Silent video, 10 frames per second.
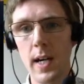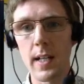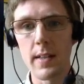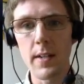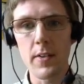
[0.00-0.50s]

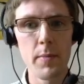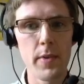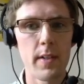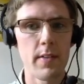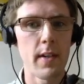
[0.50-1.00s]
And this comes
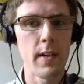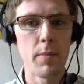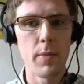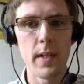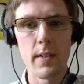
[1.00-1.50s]
at a time
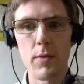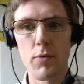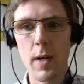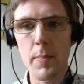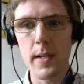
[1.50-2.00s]
when
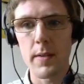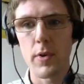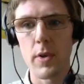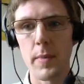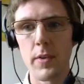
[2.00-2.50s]
rapid
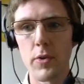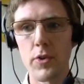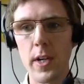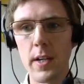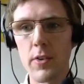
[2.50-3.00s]
environmental
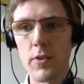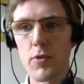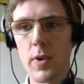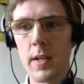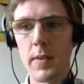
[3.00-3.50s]
change is
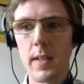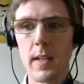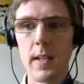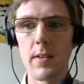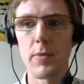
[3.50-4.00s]
driving the
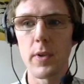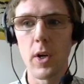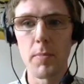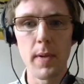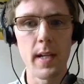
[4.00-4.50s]
need for
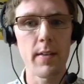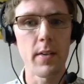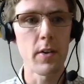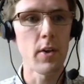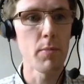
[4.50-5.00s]
complex
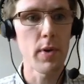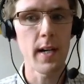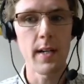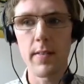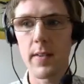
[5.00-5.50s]
and
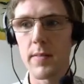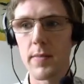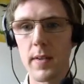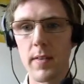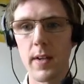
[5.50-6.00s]

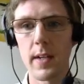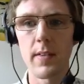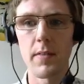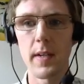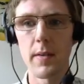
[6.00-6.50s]
comprehensive
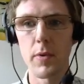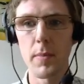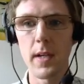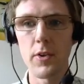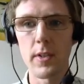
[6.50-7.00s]
scientific
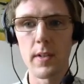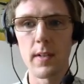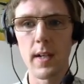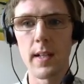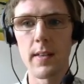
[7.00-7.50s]

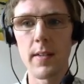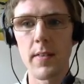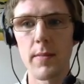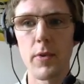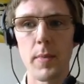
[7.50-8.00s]
information. And this
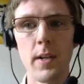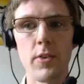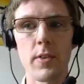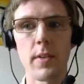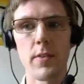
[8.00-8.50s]
is
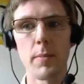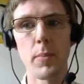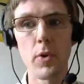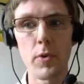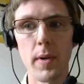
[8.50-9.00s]
information that
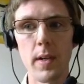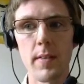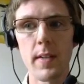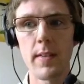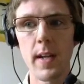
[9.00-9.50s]
supports
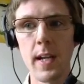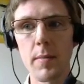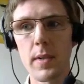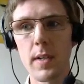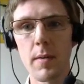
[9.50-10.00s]
policies
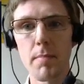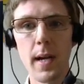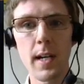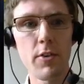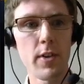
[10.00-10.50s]
aimed at
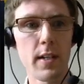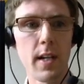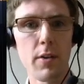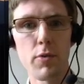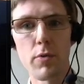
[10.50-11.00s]
managing
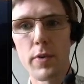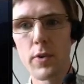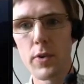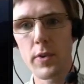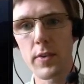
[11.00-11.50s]
natural
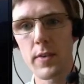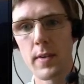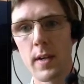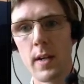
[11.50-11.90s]
resources.